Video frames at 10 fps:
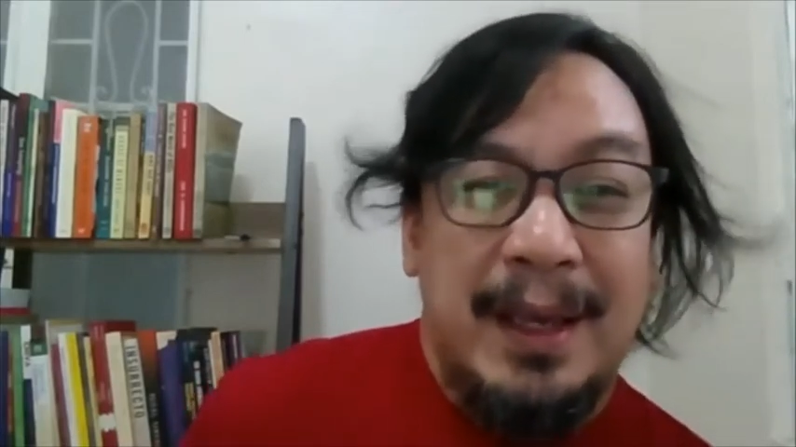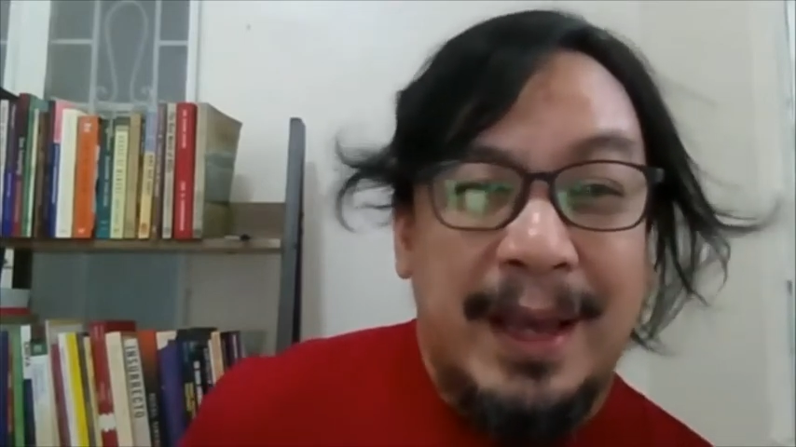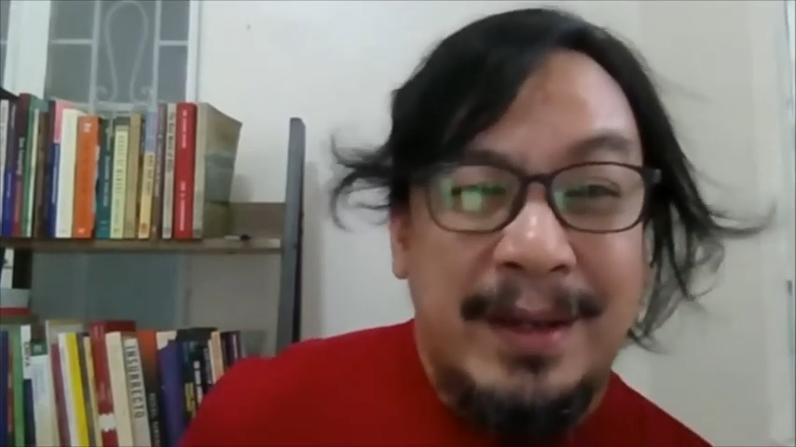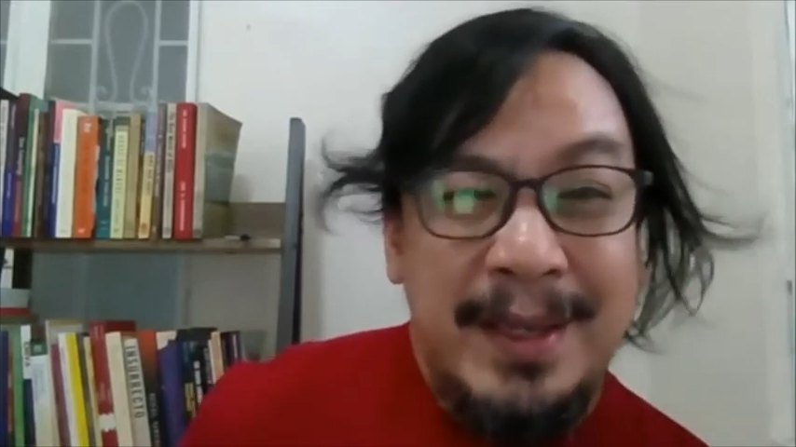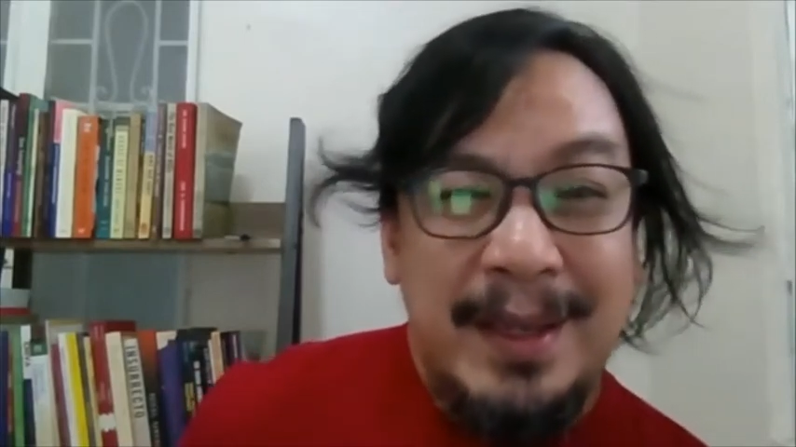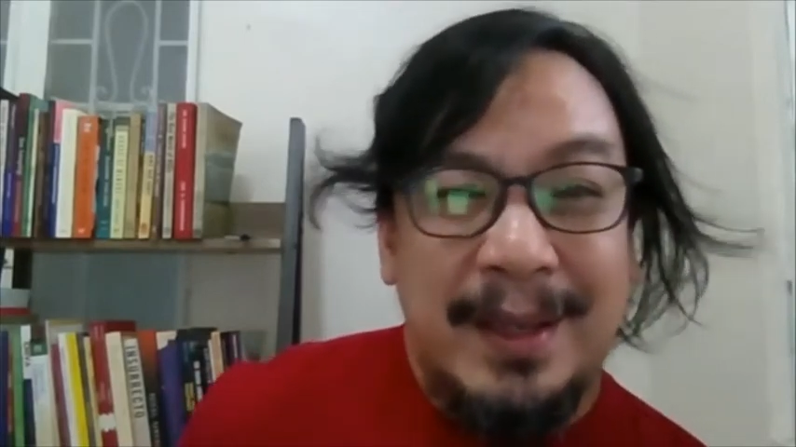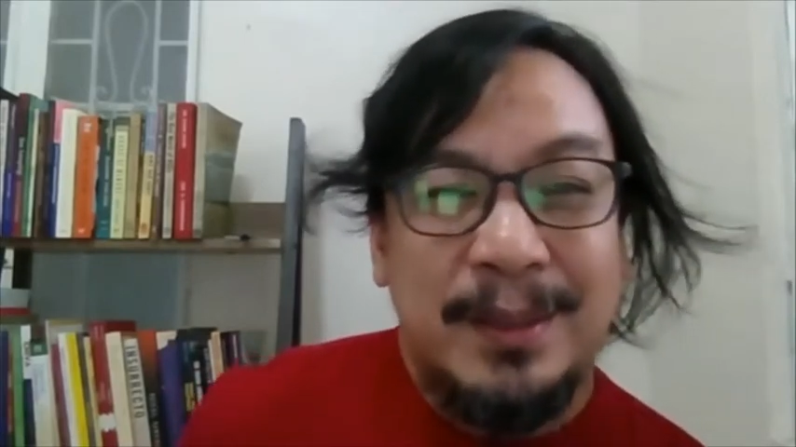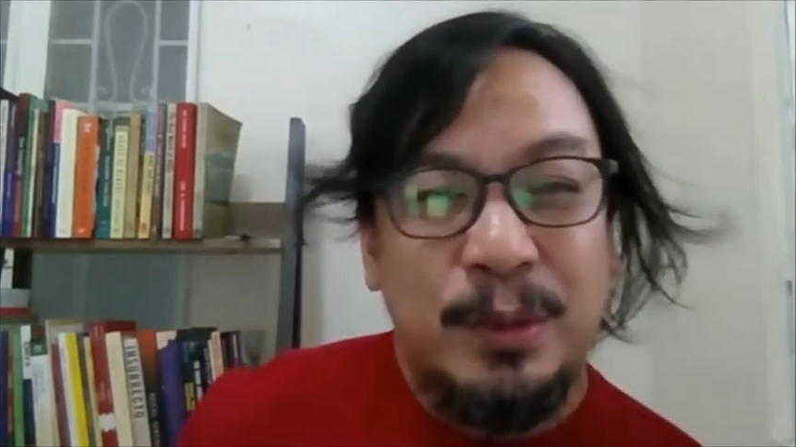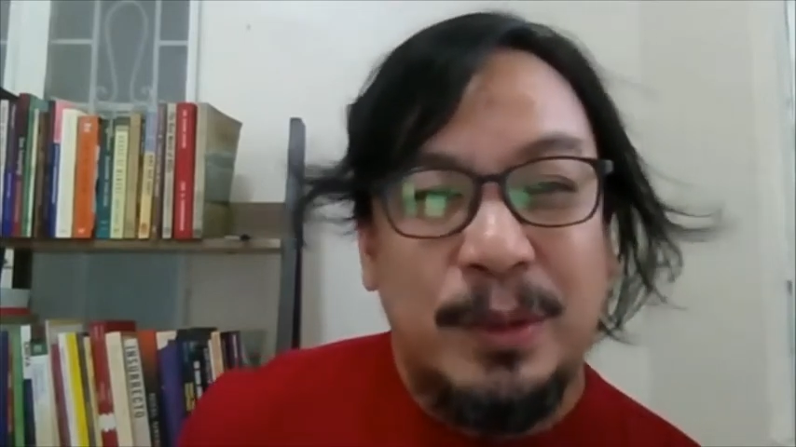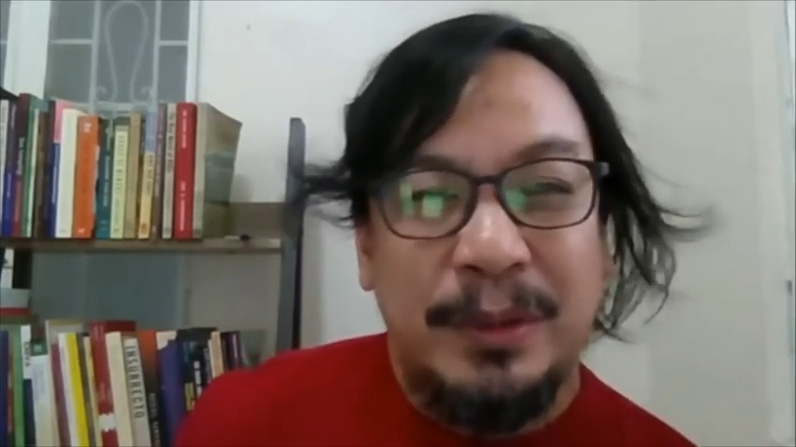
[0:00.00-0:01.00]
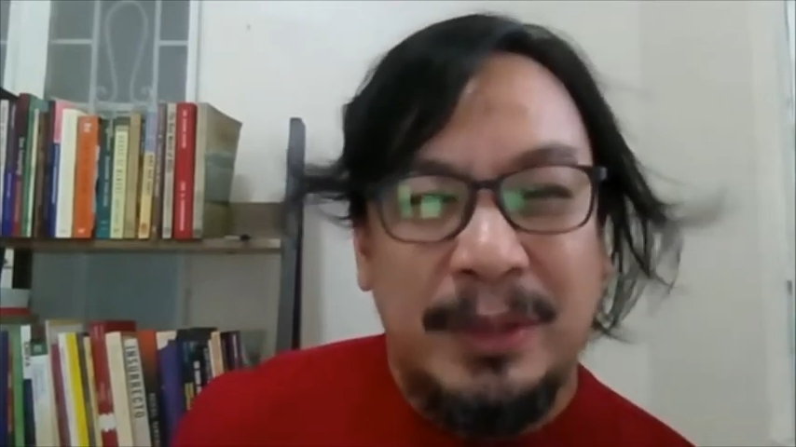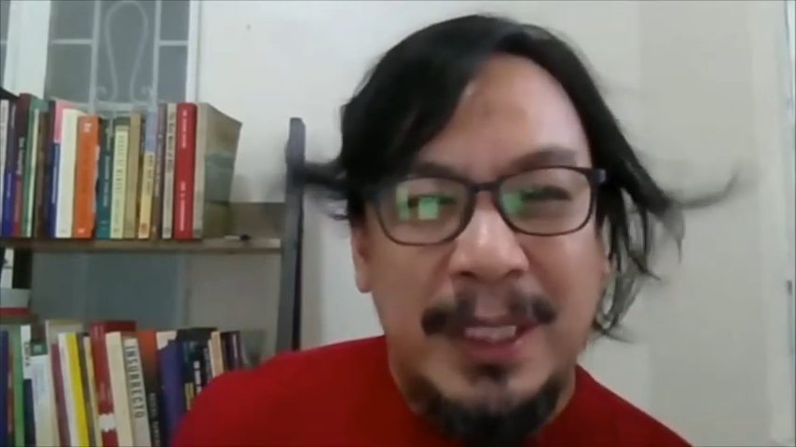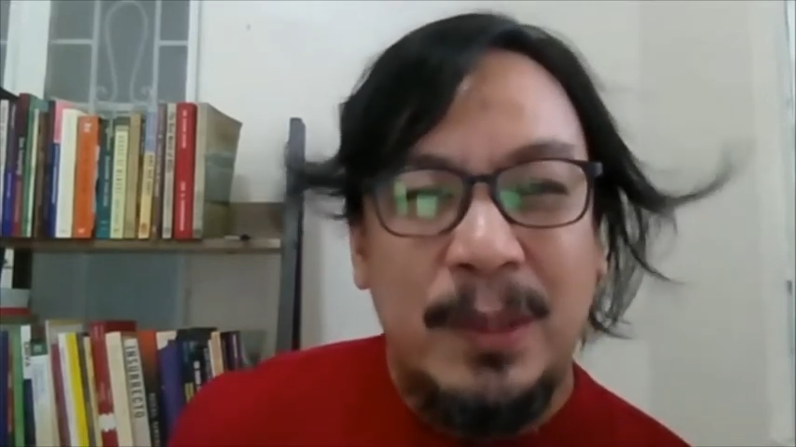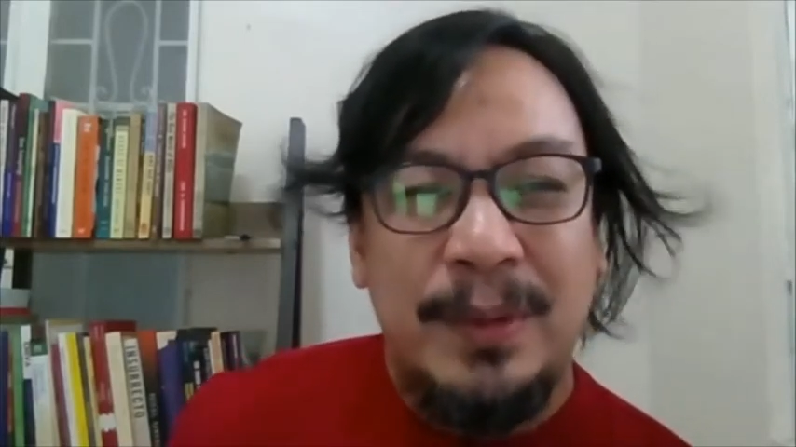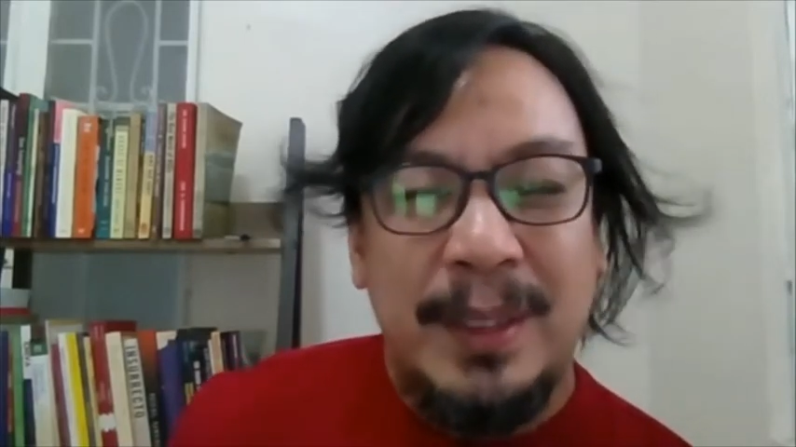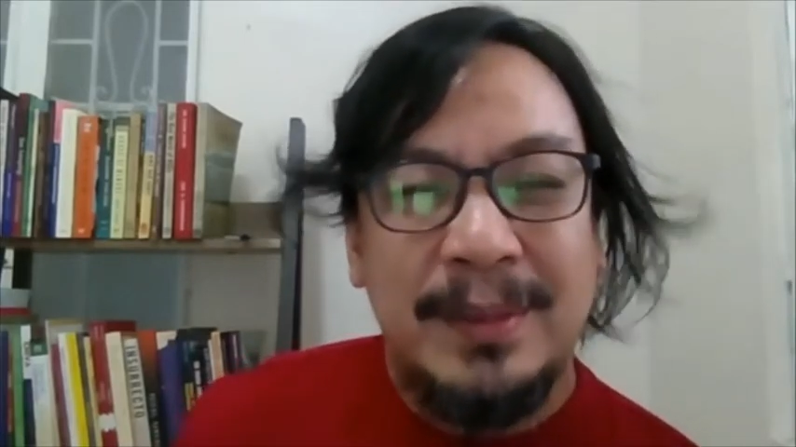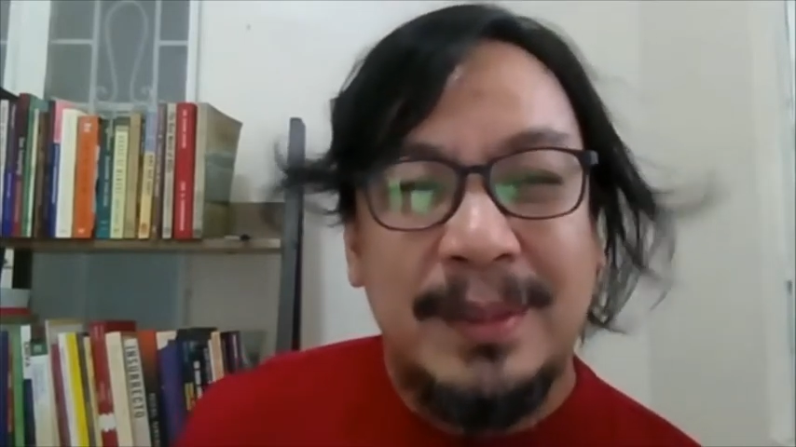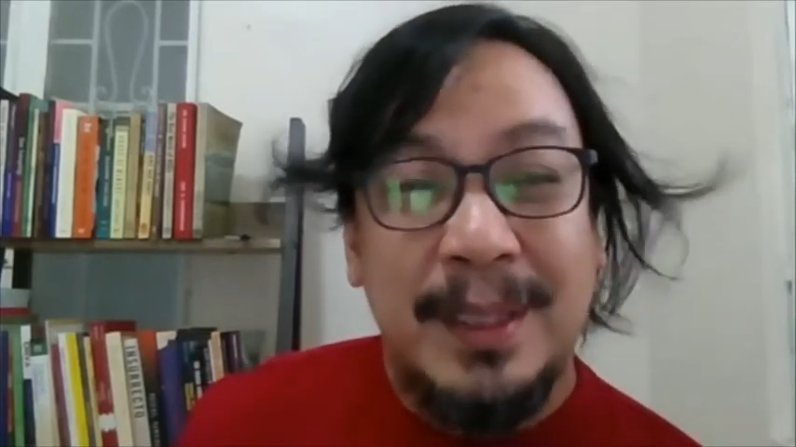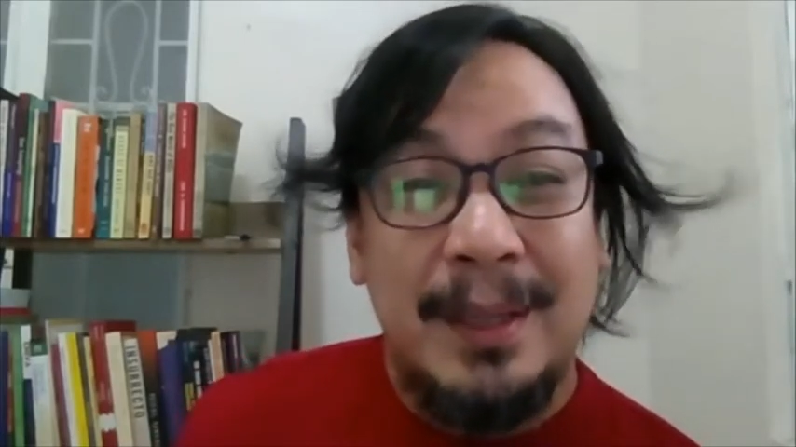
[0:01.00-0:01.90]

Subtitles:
ideas to continue this